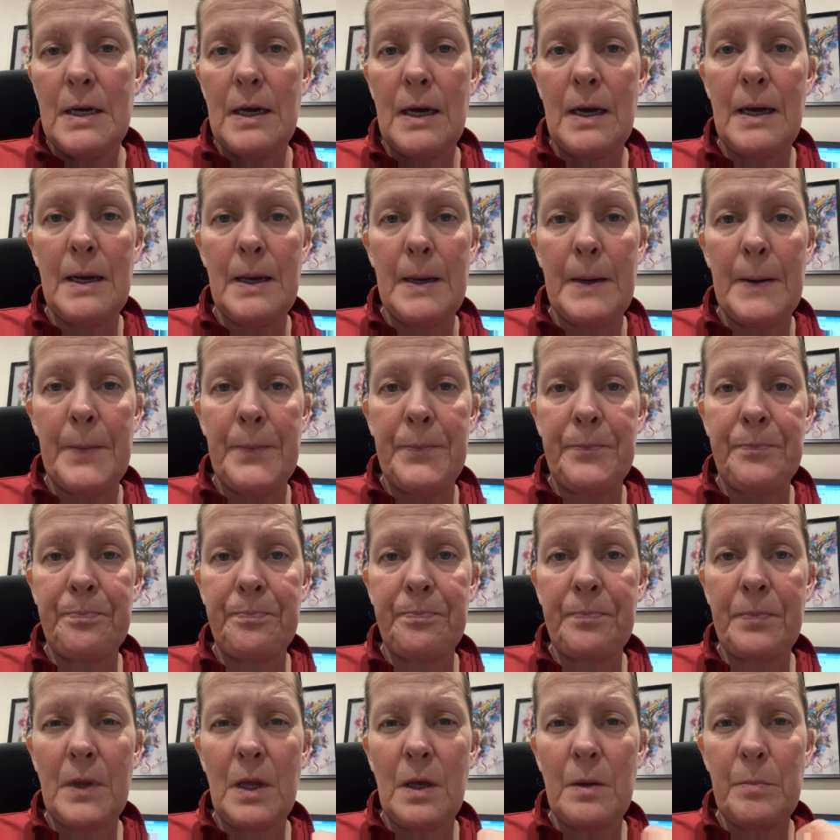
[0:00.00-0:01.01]

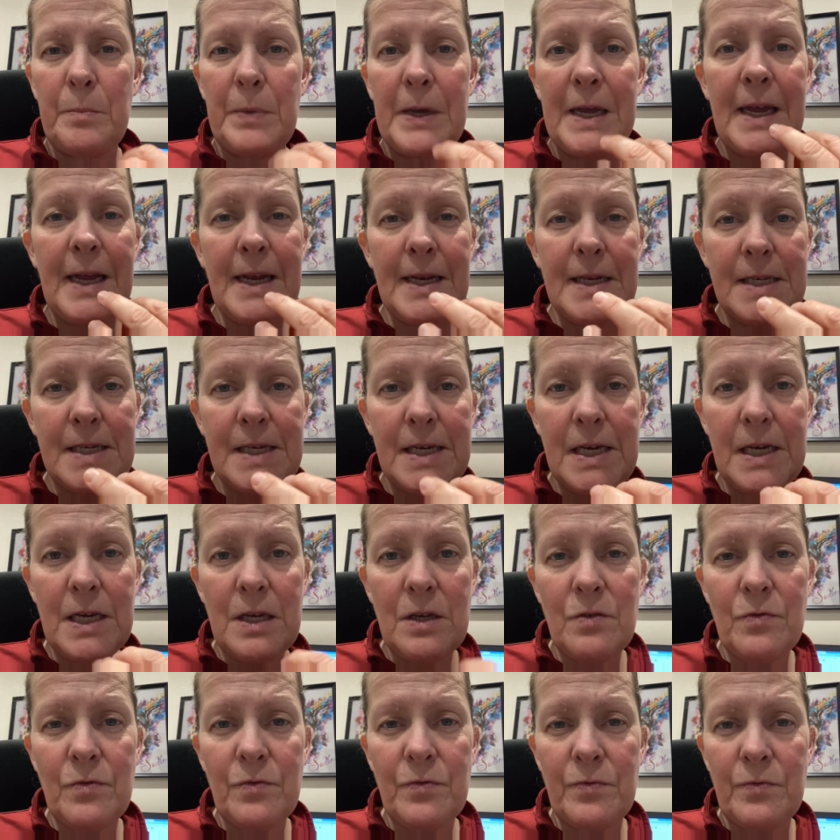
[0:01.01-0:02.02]

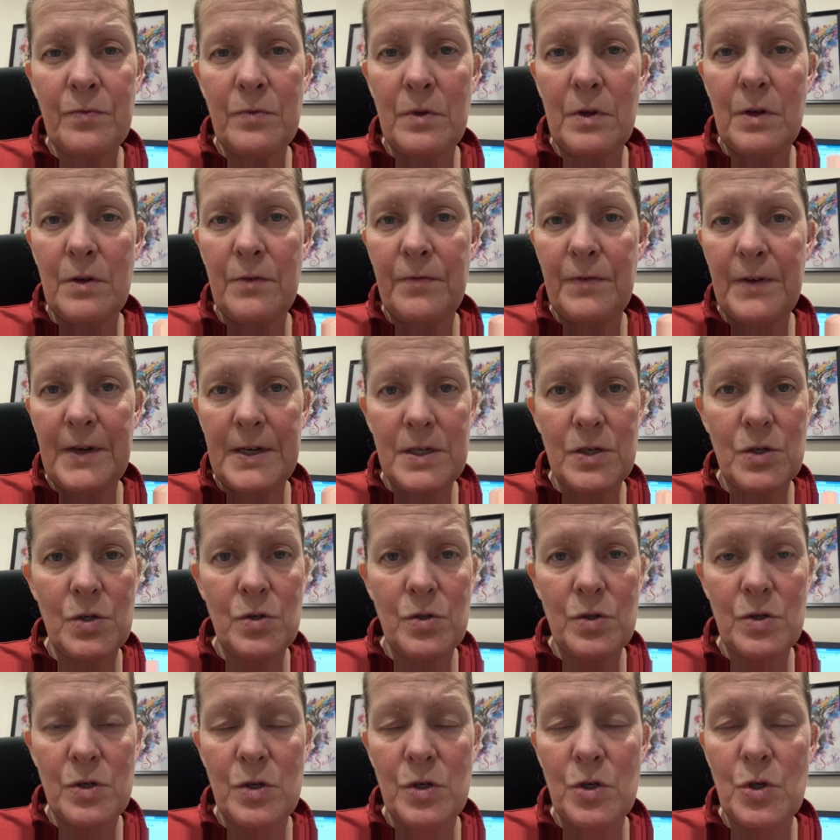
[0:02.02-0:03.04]
panting
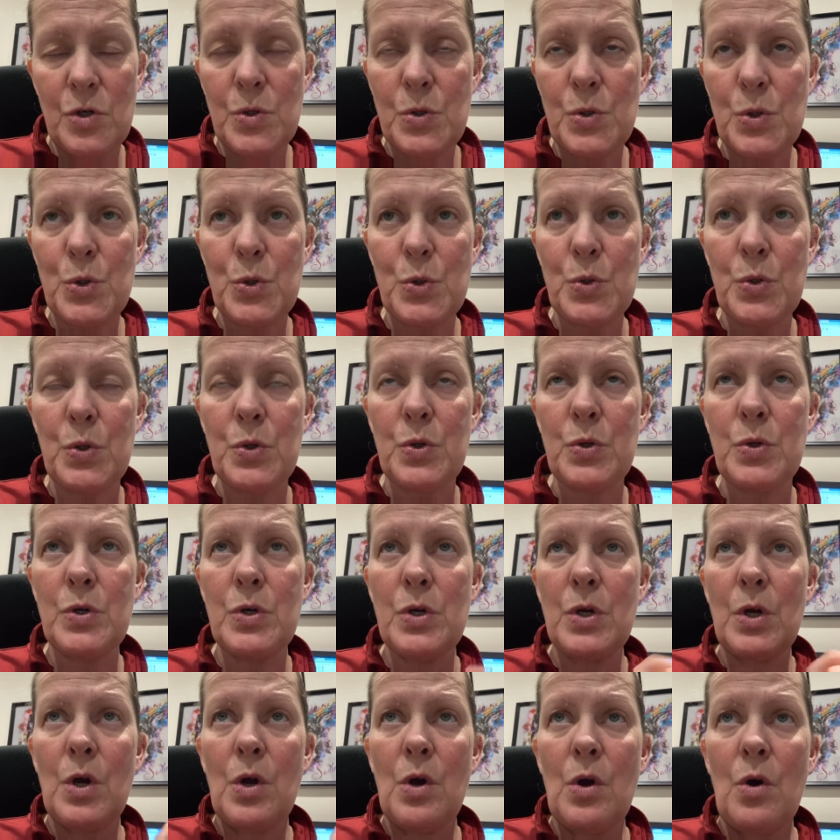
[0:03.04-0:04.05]
faster than usual,
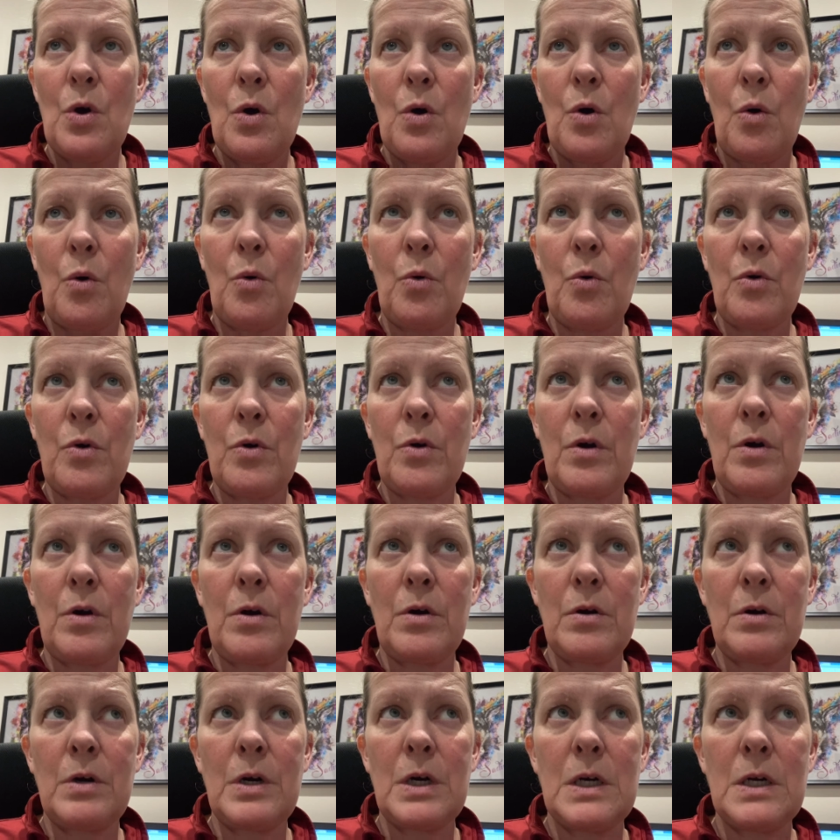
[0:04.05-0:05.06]

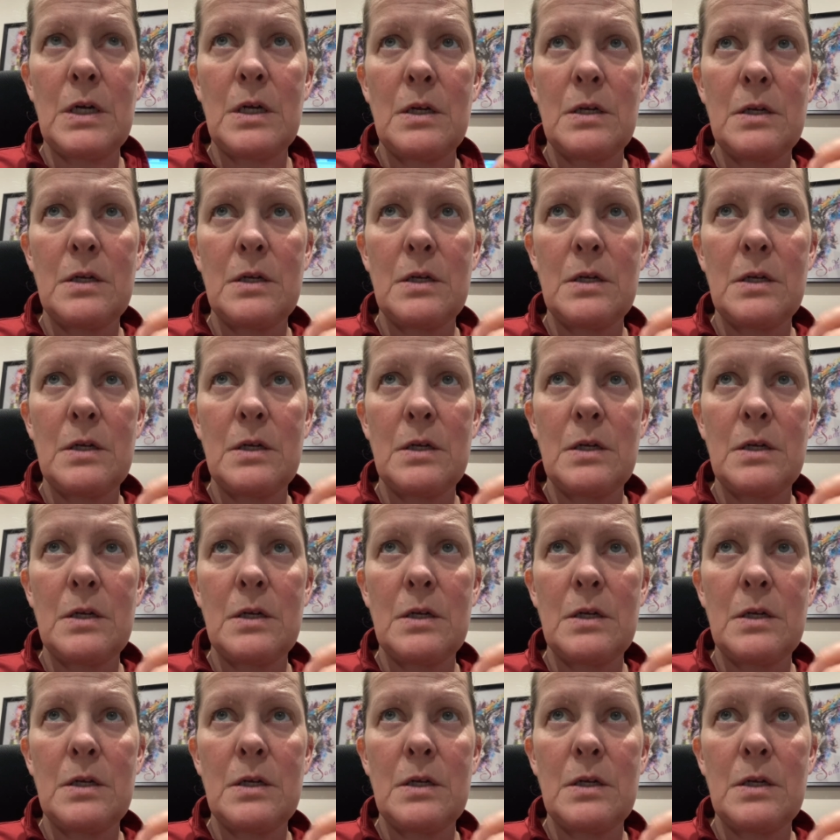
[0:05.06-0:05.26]
or